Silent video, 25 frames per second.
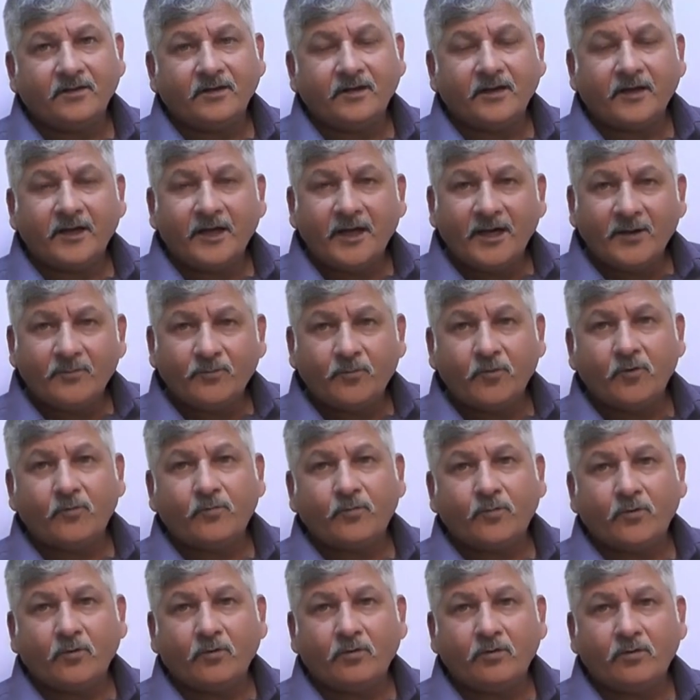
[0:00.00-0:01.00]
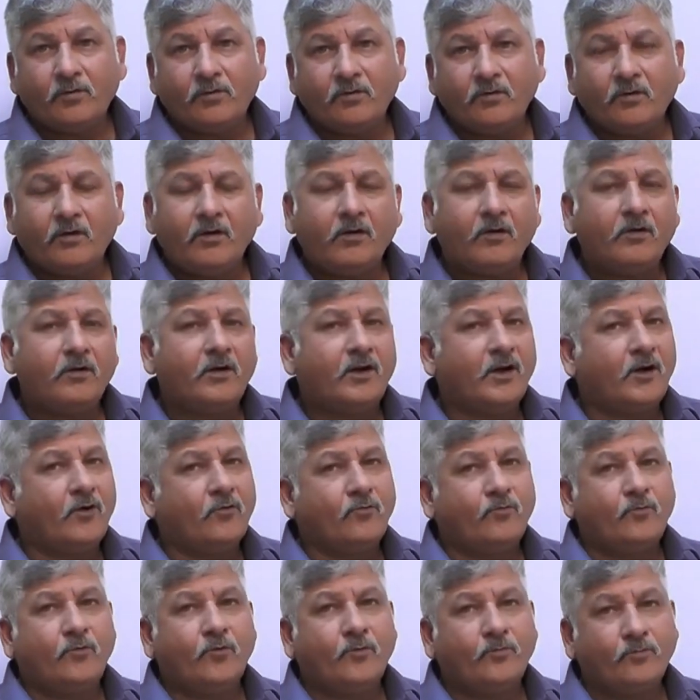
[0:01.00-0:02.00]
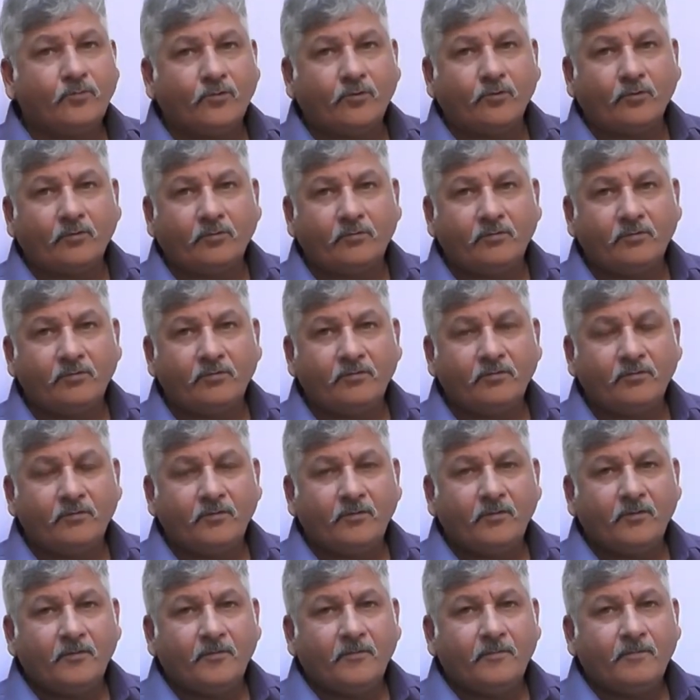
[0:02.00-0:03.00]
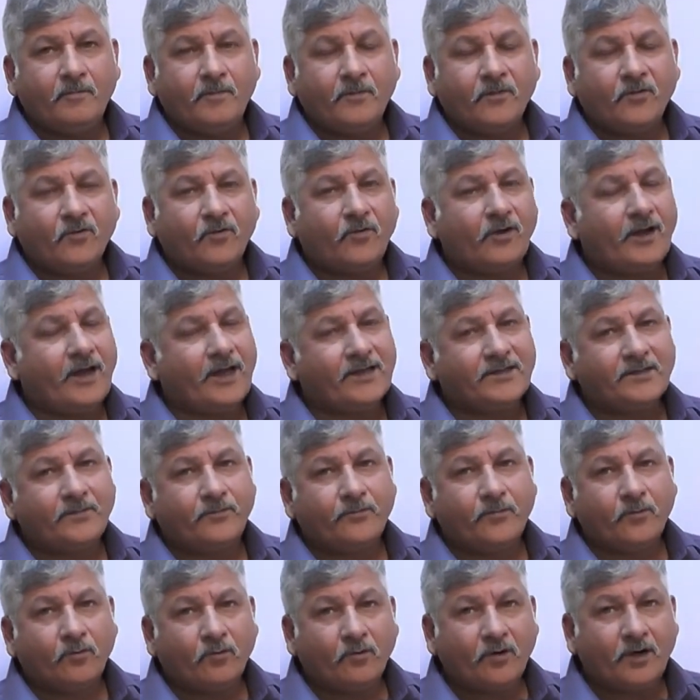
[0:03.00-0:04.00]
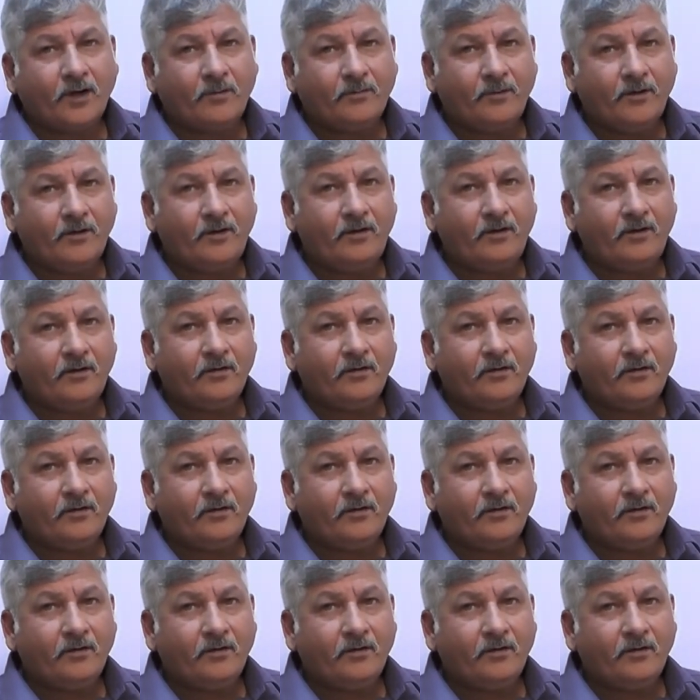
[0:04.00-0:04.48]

input port or output port. So as a programmer